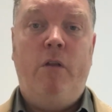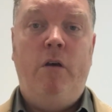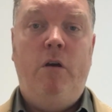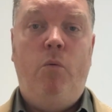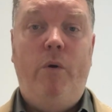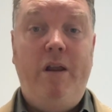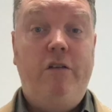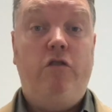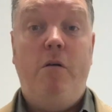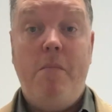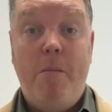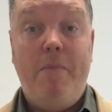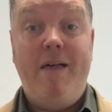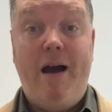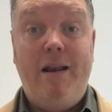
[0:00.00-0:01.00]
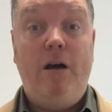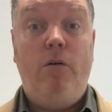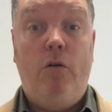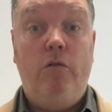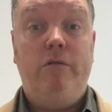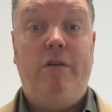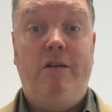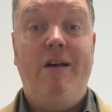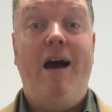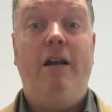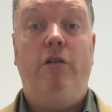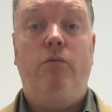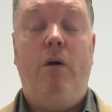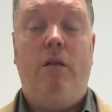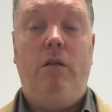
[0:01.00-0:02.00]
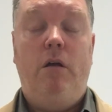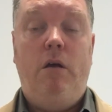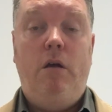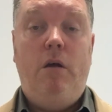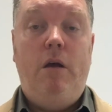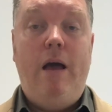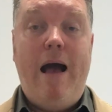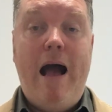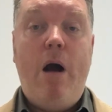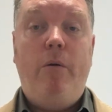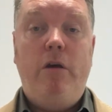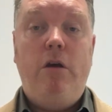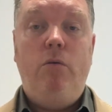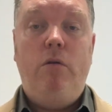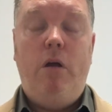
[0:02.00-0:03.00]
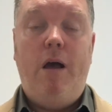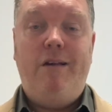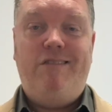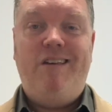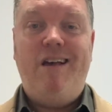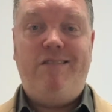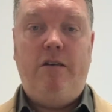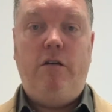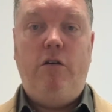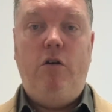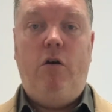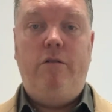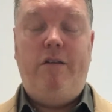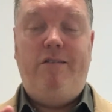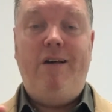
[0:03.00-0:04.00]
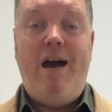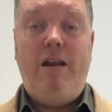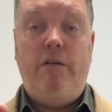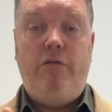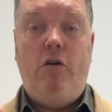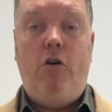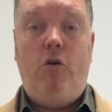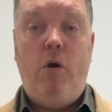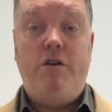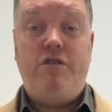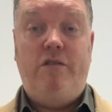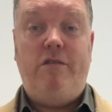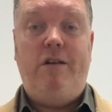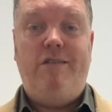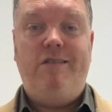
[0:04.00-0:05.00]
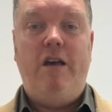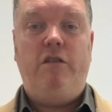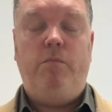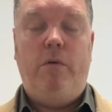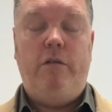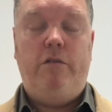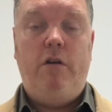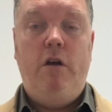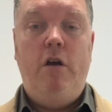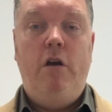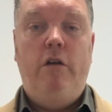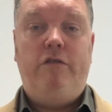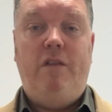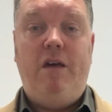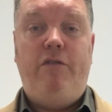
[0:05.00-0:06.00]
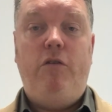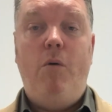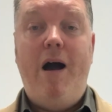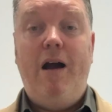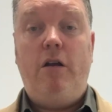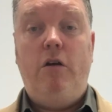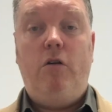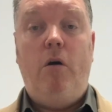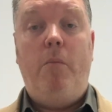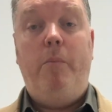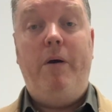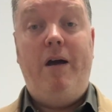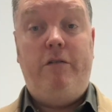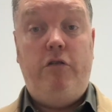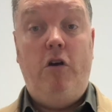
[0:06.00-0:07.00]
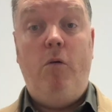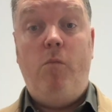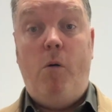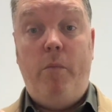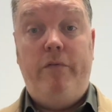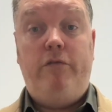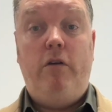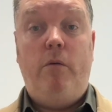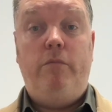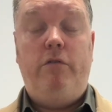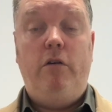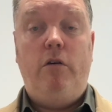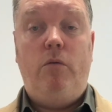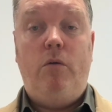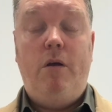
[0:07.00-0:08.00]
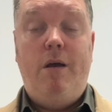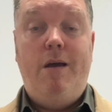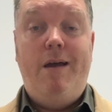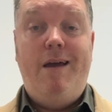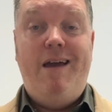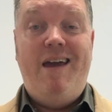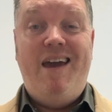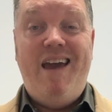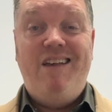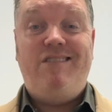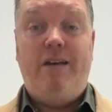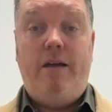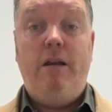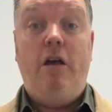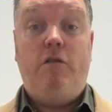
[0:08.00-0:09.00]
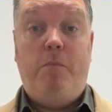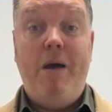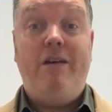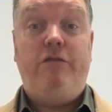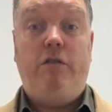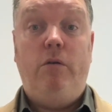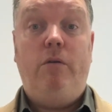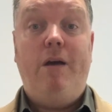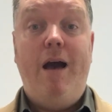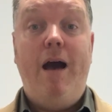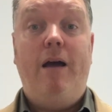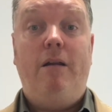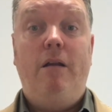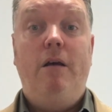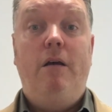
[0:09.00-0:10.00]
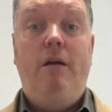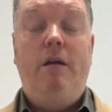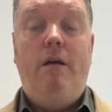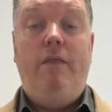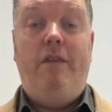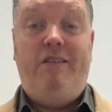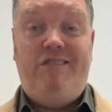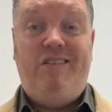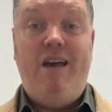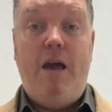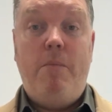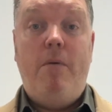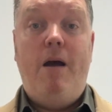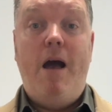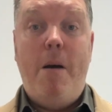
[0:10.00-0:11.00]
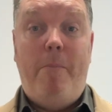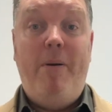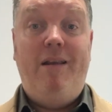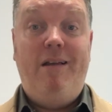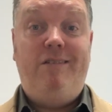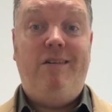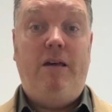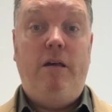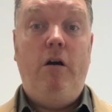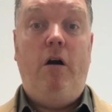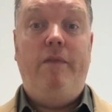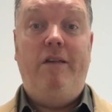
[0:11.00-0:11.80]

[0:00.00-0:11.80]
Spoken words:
We need to remember that in our own design as well. How are you assessing your design of your questions and assessments so that if you are going to compare Term 1 with Term 2, is it, as best you can, the same ability on the